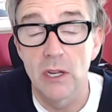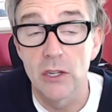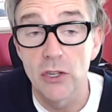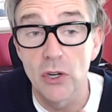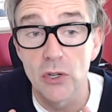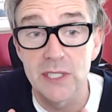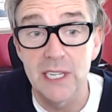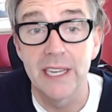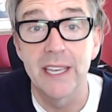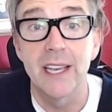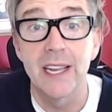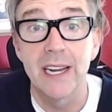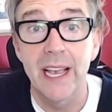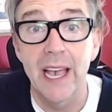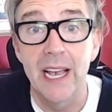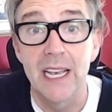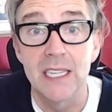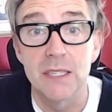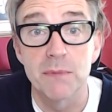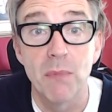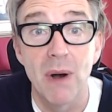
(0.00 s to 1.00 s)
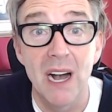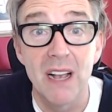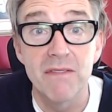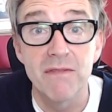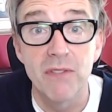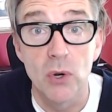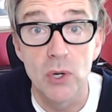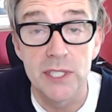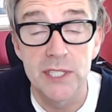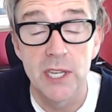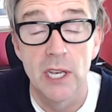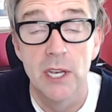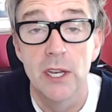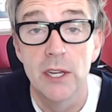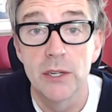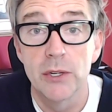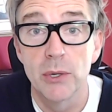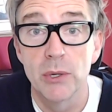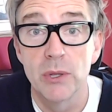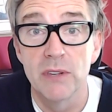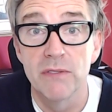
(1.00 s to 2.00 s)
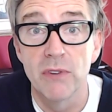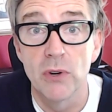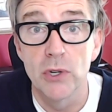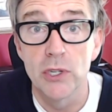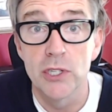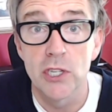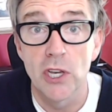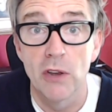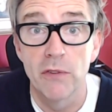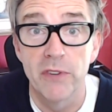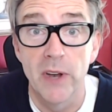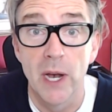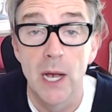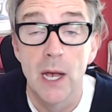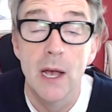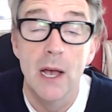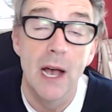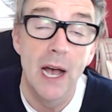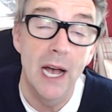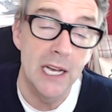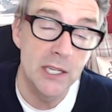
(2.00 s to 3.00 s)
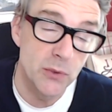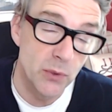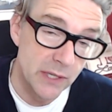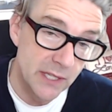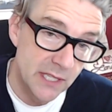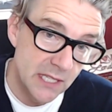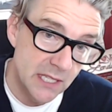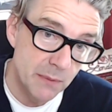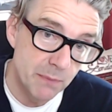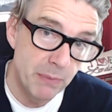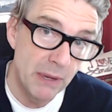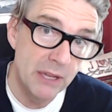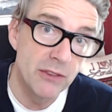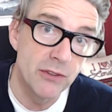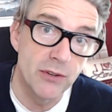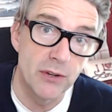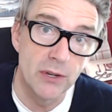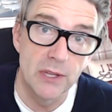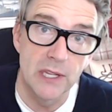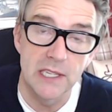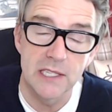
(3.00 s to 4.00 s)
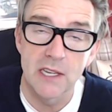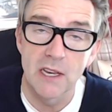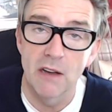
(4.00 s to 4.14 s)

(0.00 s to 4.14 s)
All that you can get is my voice doing the voiceover as we spin through this.